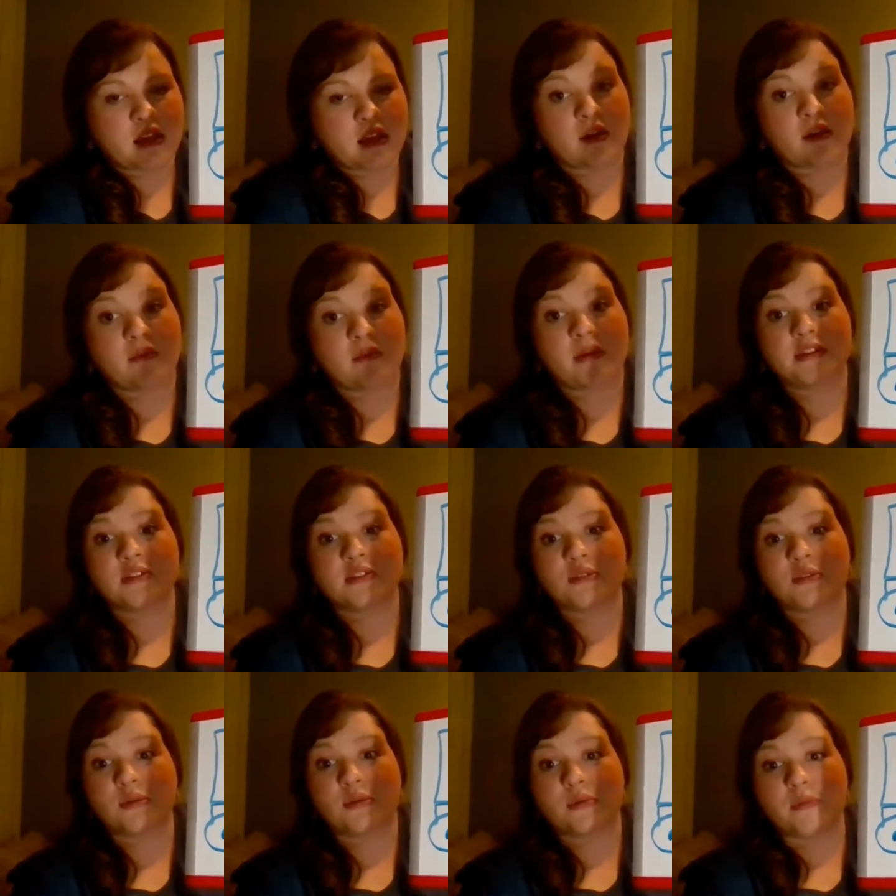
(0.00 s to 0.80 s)
Now I
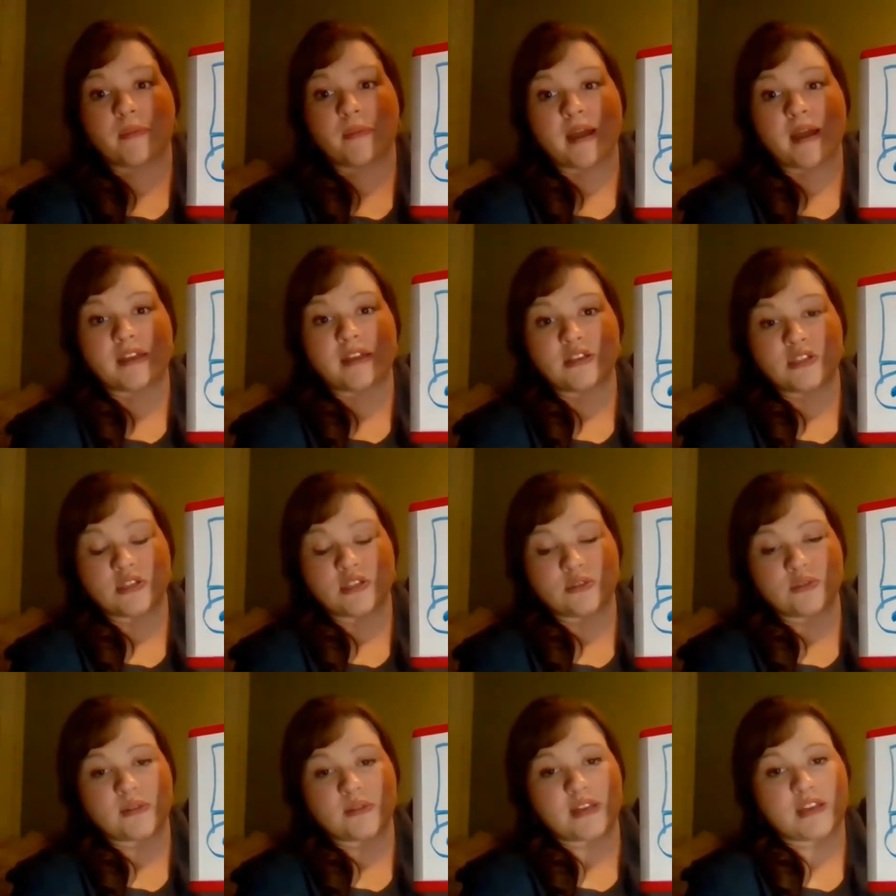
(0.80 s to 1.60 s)
want you to remind
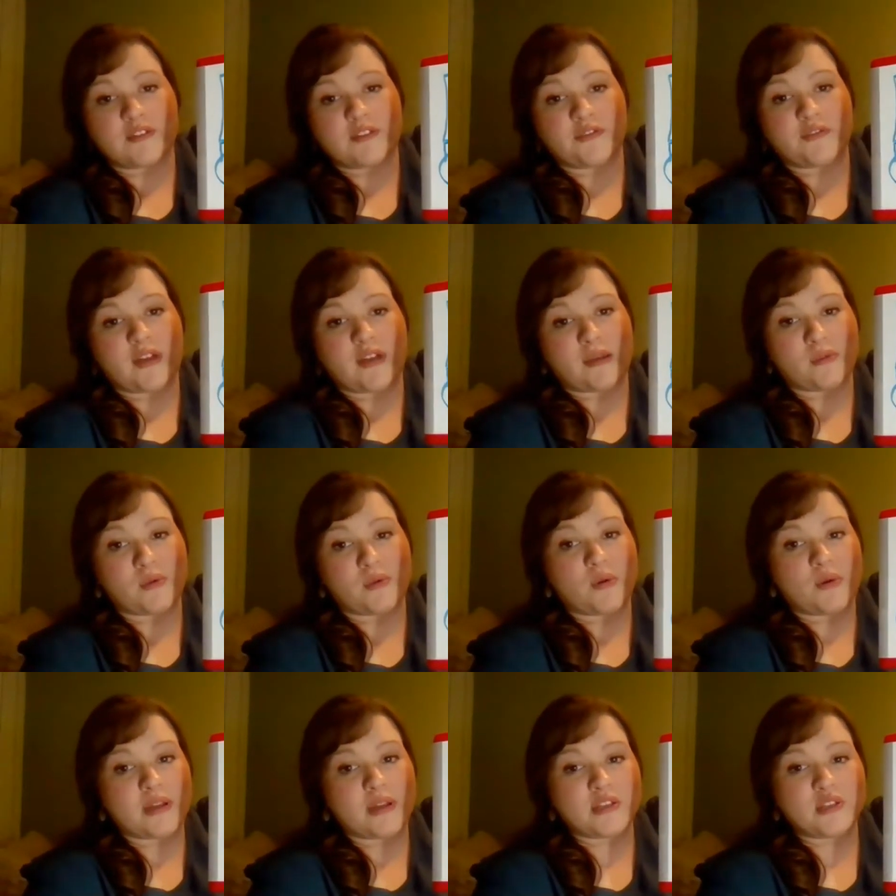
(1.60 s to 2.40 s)
you, if I'm
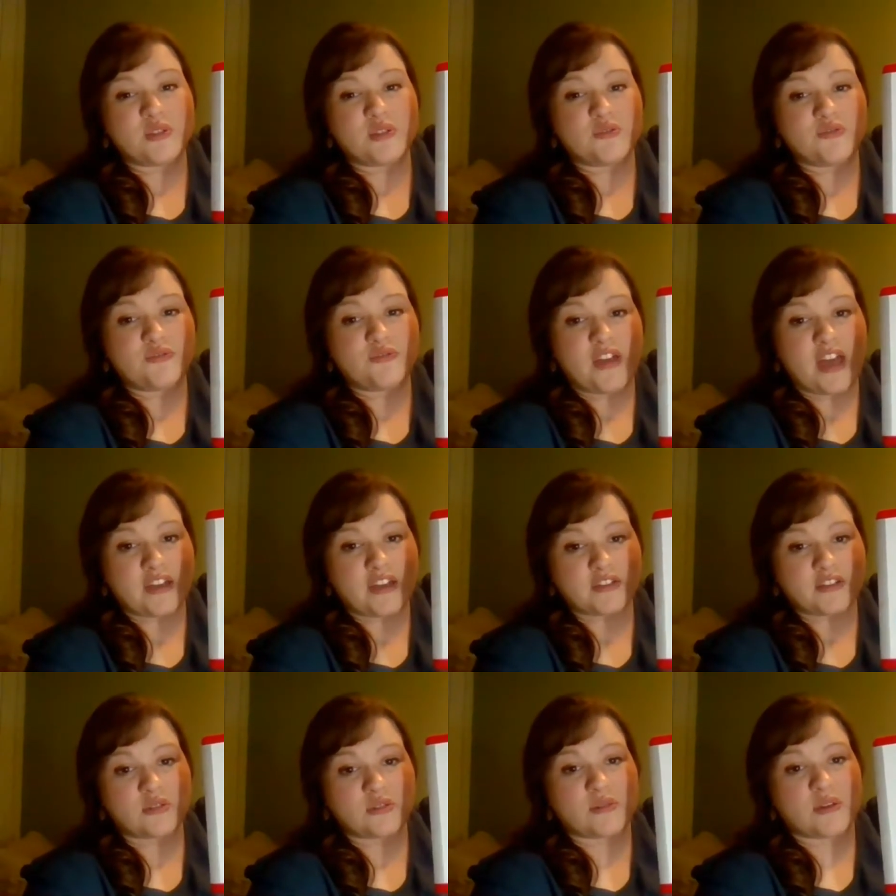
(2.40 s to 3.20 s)
going too
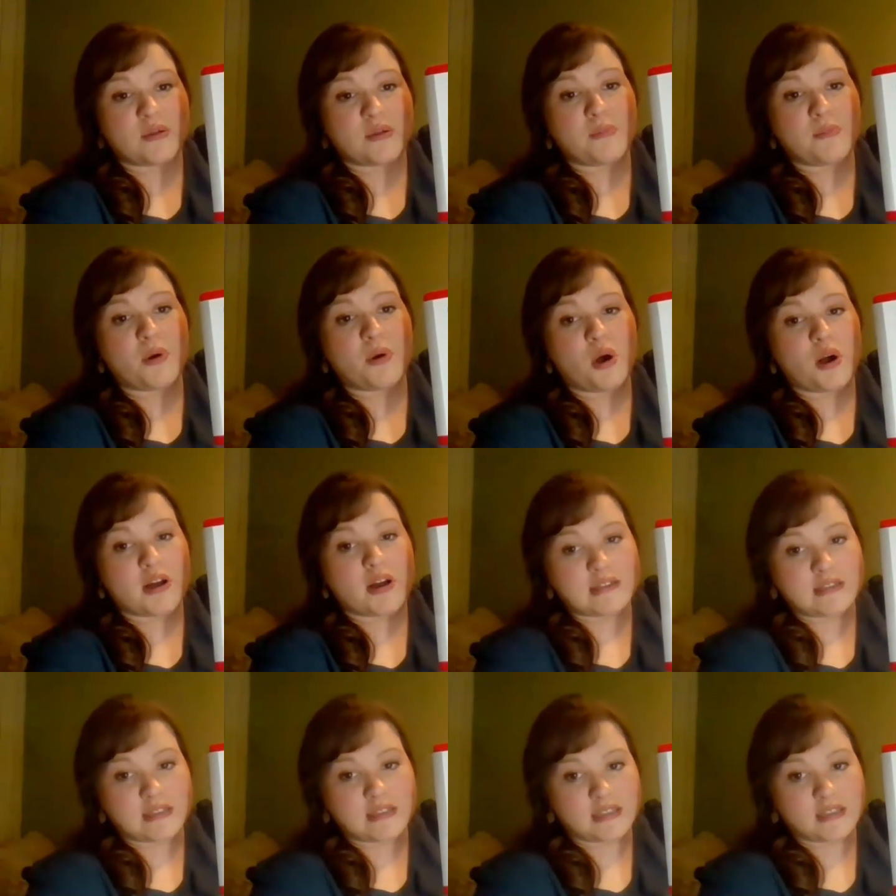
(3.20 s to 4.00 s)
fast, you can
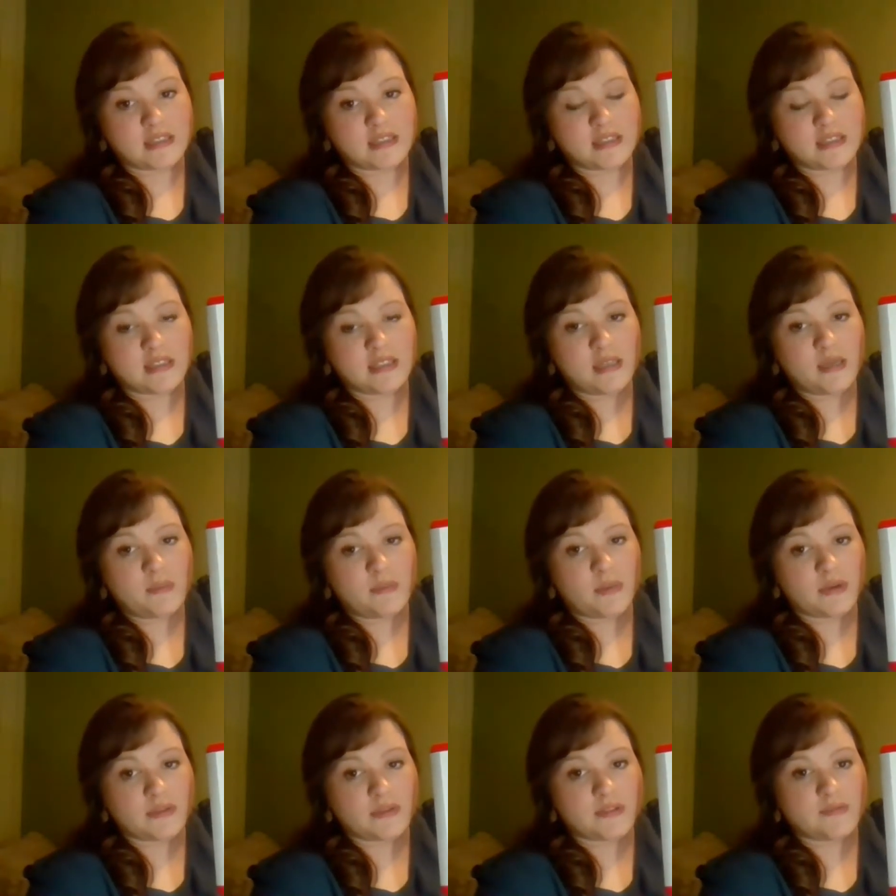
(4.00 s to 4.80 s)
pause it,
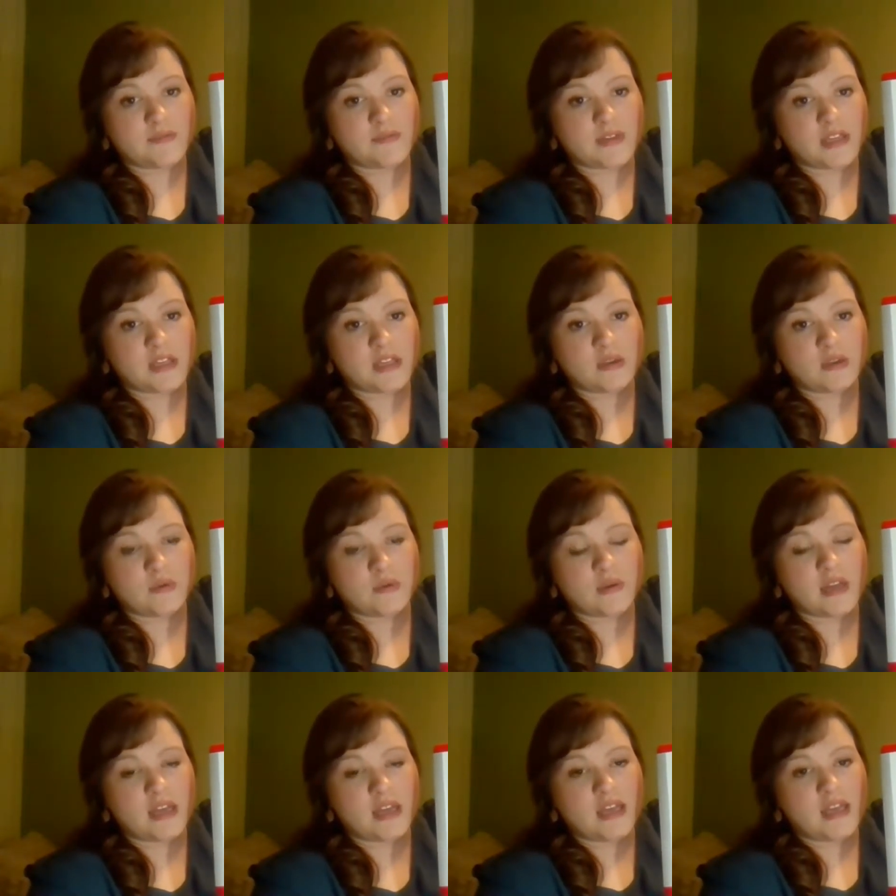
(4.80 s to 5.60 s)
pause the
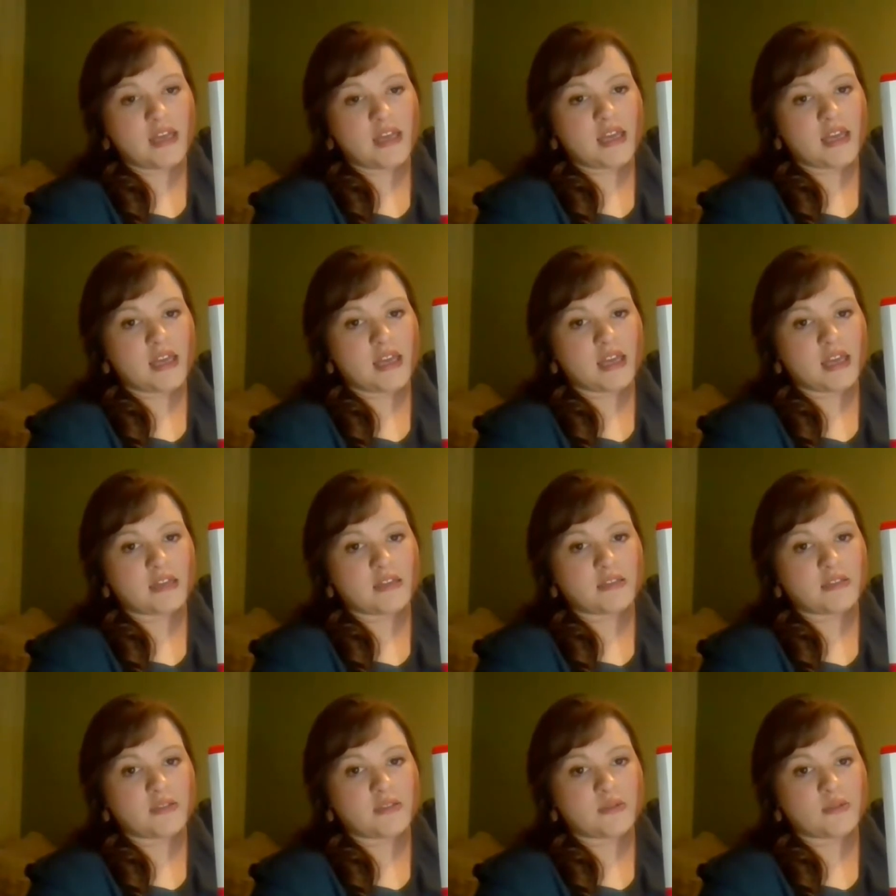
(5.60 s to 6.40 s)
video,
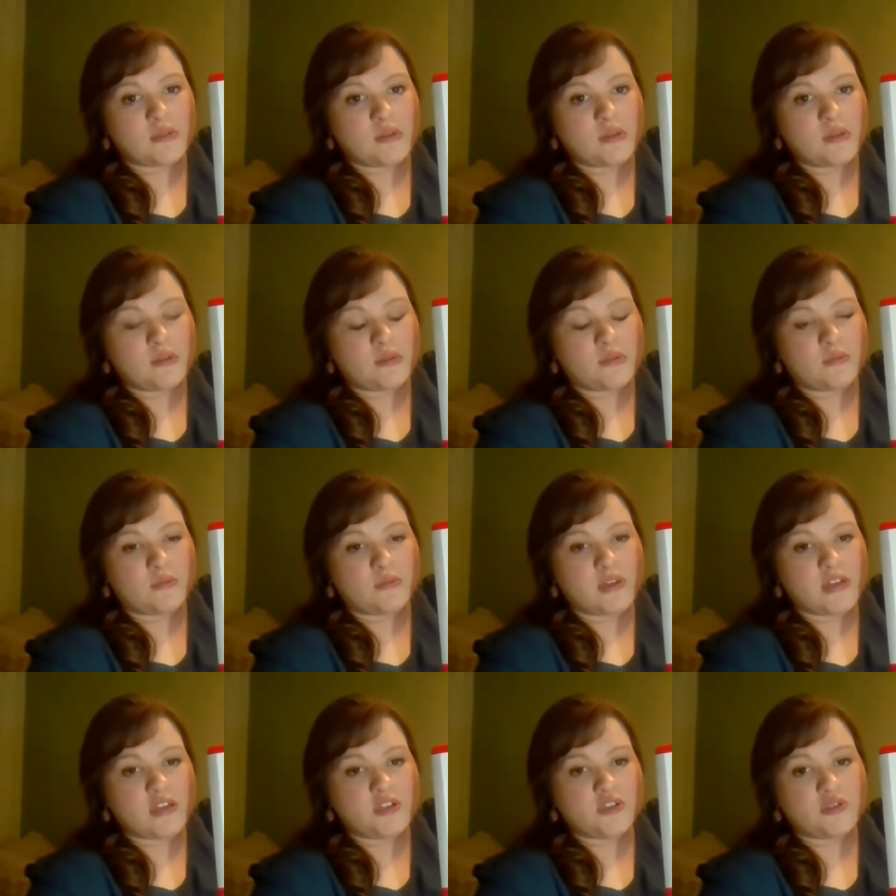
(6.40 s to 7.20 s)
and
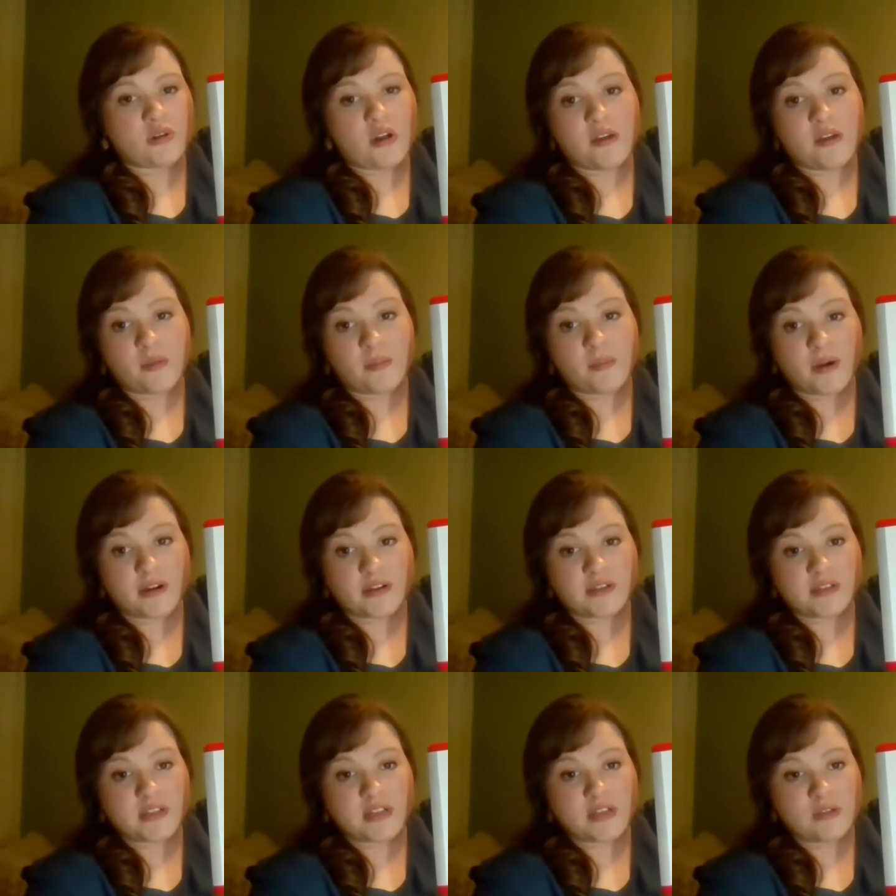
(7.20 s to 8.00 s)
redraw the
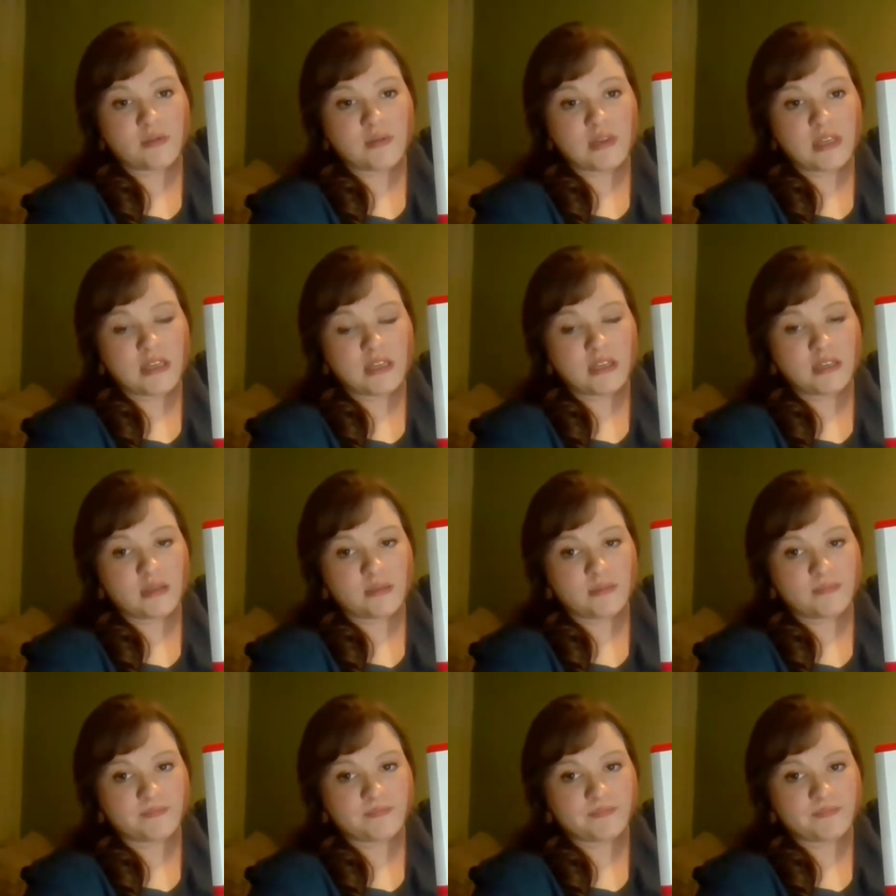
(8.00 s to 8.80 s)
parts that you need.